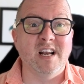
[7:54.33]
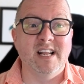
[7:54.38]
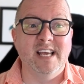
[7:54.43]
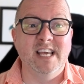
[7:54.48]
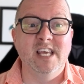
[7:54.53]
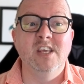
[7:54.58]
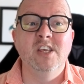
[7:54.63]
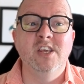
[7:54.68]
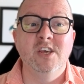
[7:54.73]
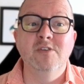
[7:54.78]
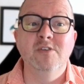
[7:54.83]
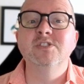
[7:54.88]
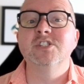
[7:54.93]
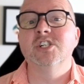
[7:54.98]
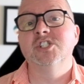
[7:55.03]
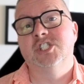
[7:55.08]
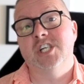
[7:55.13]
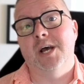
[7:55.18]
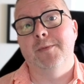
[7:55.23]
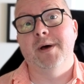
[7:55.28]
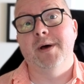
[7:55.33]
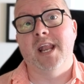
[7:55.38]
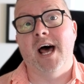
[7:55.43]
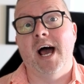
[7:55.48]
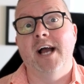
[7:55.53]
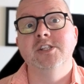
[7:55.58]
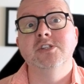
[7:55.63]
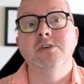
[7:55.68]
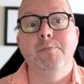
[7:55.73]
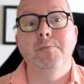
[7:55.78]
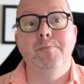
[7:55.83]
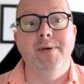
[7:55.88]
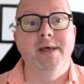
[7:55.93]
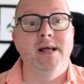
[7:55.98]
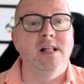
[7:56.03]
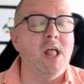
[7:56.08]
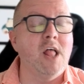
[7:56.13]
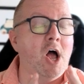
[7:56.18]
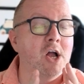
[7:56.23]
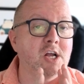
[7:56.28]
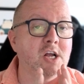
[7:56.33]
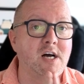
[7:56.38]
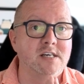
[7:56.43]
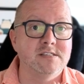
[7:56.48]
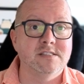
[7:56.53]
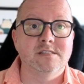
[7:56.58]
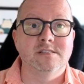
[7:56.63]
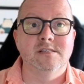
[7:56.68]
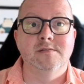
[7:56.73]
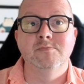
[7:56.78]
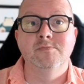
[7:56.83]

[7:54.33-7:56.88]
use Gemini to build a custom